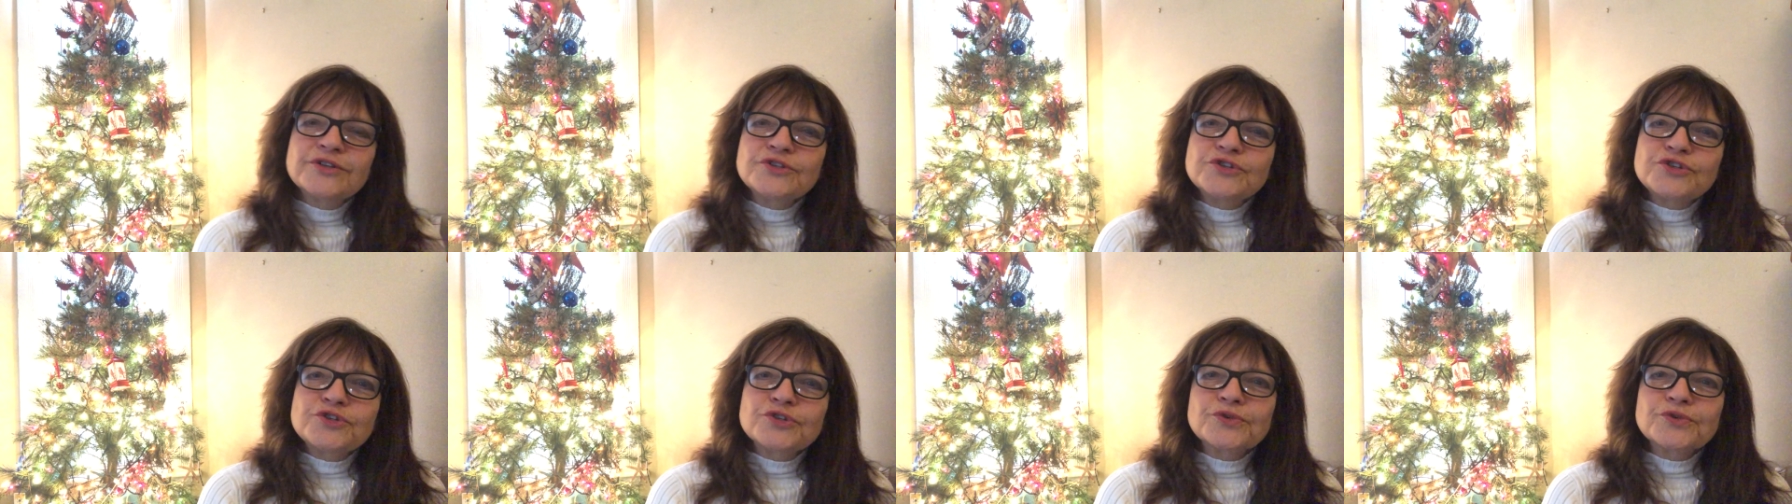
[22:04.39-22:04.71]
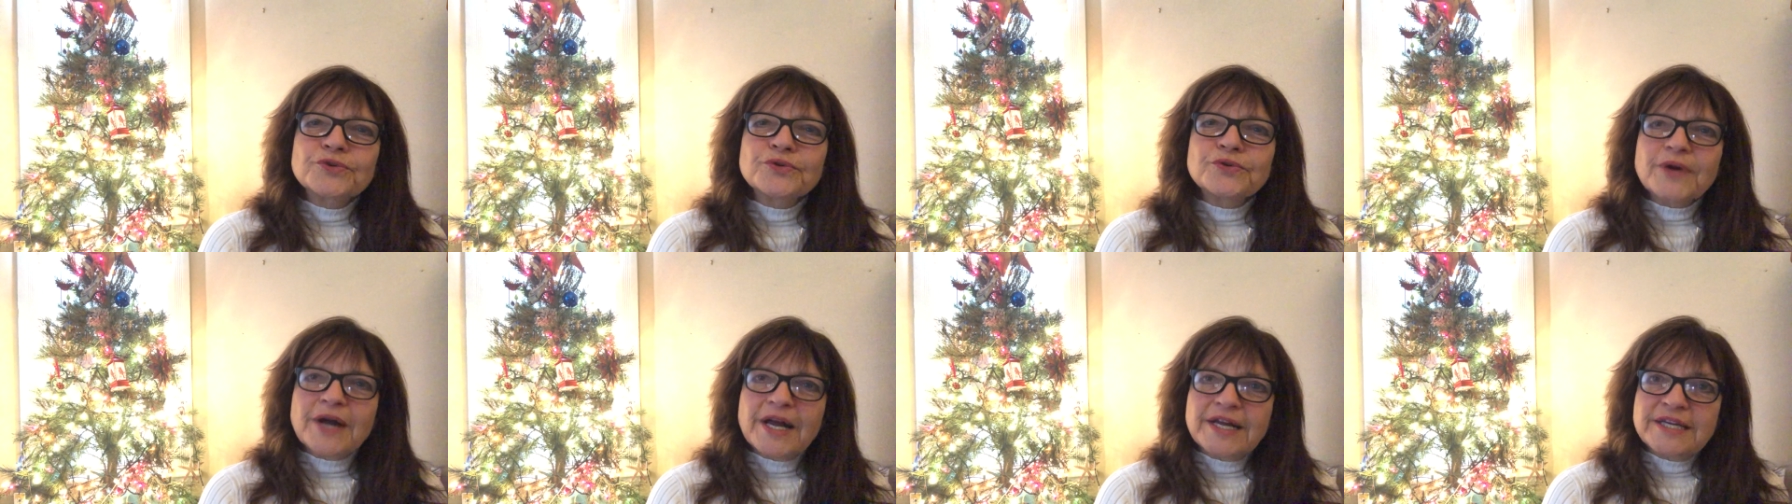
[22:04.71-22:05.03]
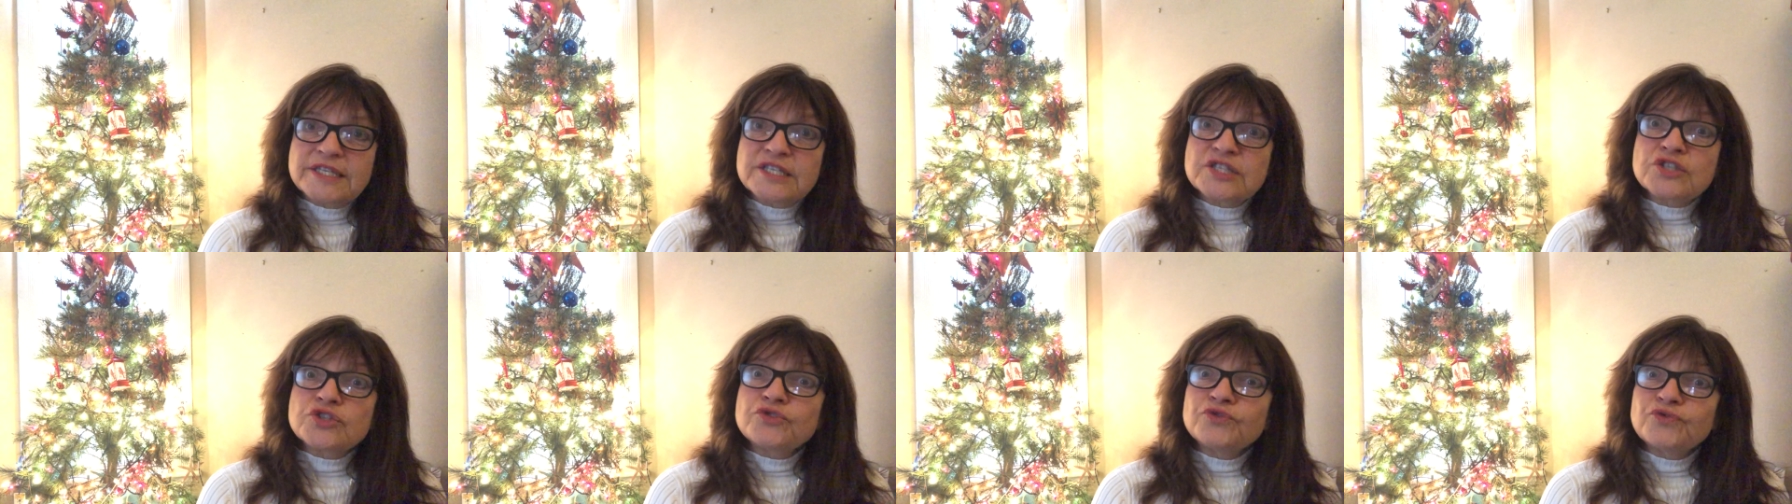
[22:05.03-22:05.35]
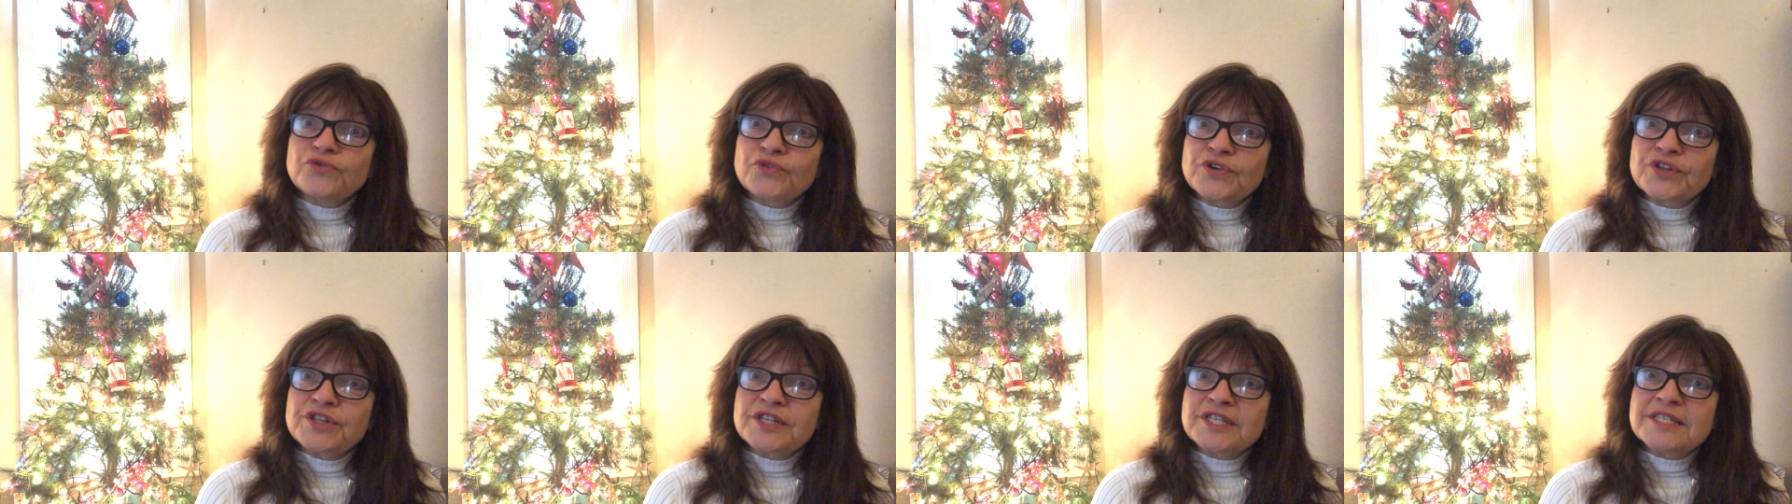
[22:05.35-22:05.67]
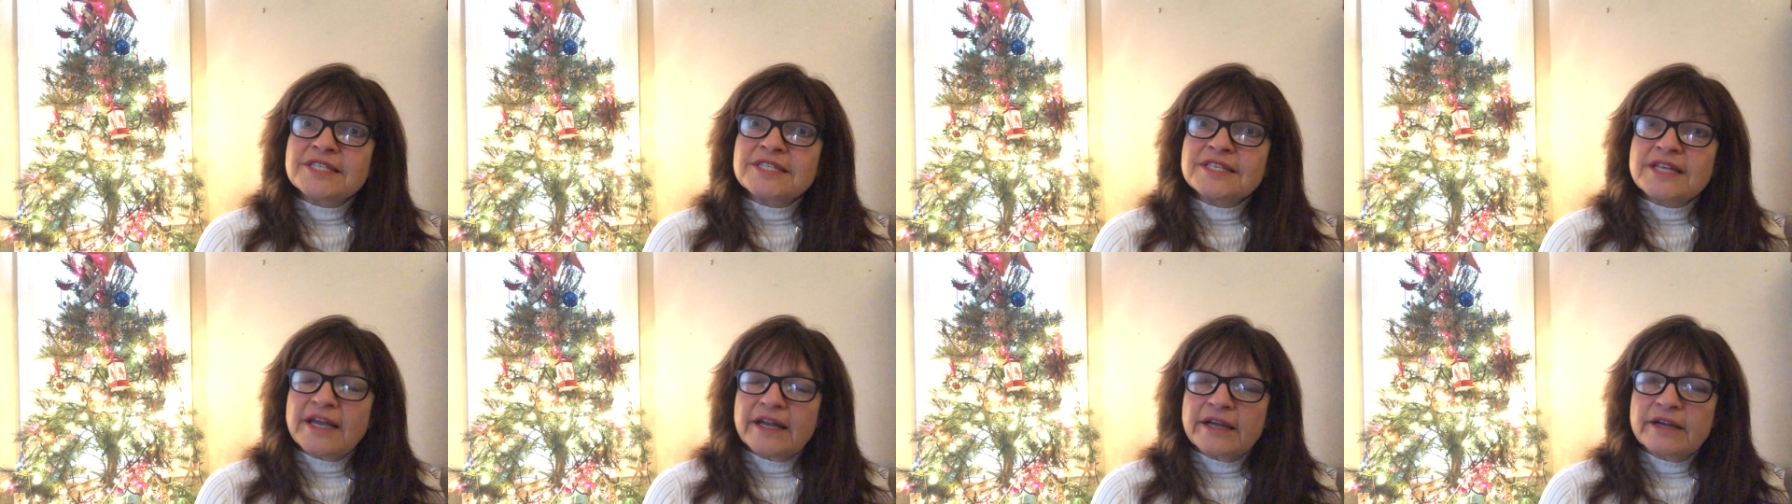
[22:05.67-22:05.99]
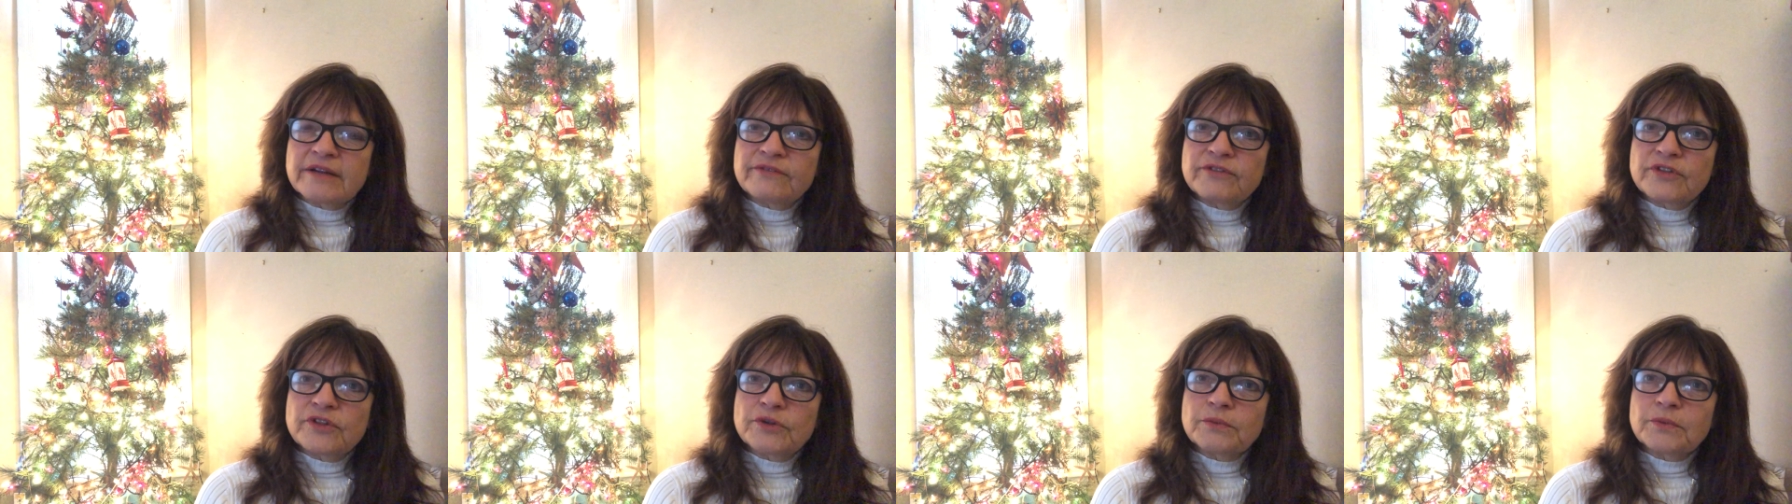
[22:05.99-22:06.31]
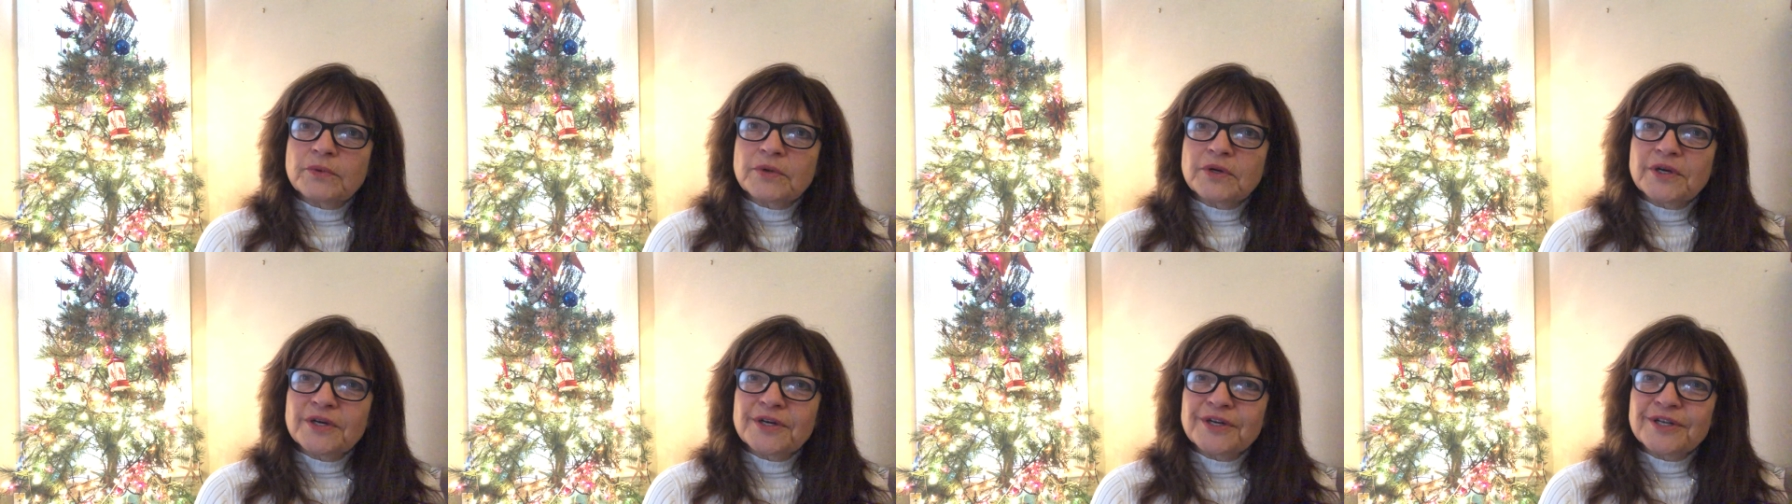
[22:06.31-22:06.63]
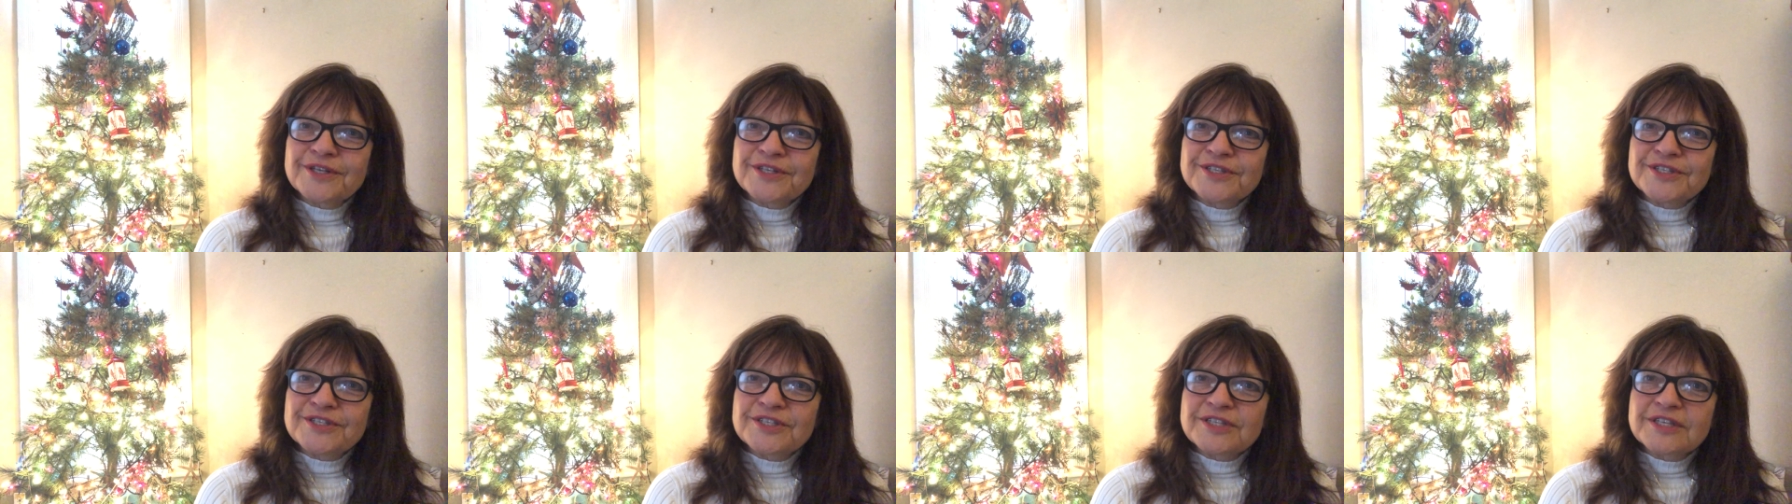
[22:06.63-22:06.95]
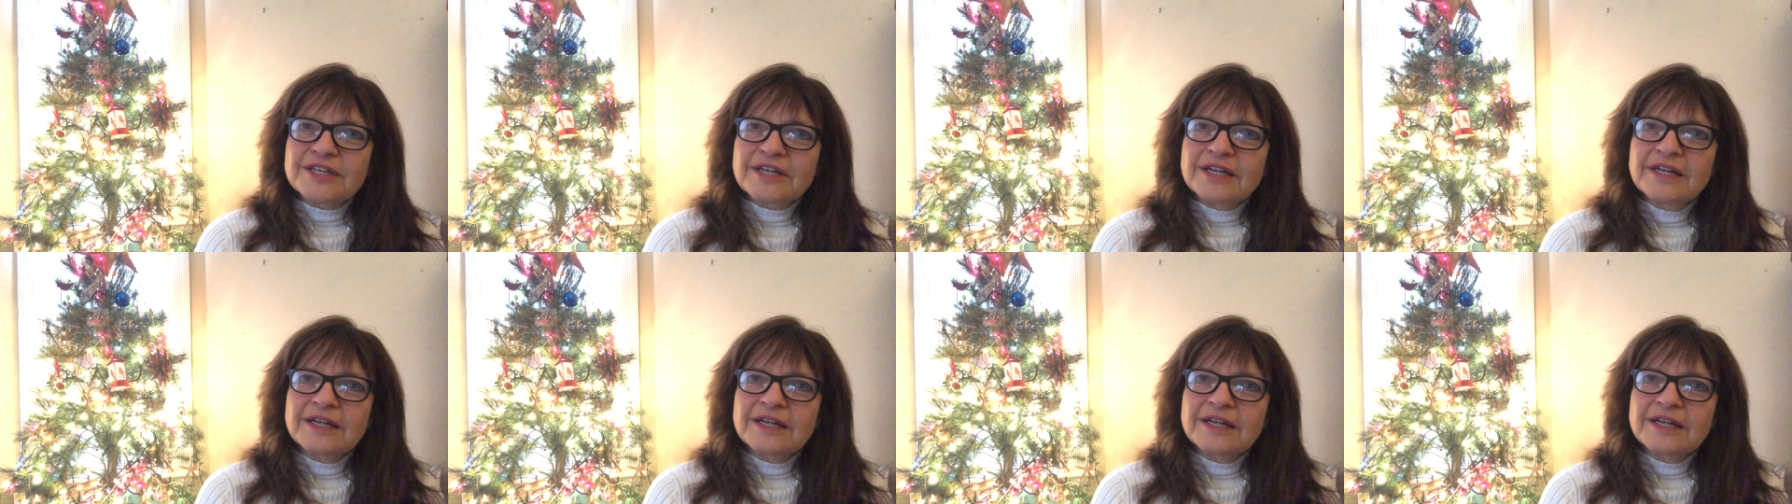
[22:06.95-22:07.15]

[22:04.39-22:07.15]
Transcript: to Christ for the sake of the world.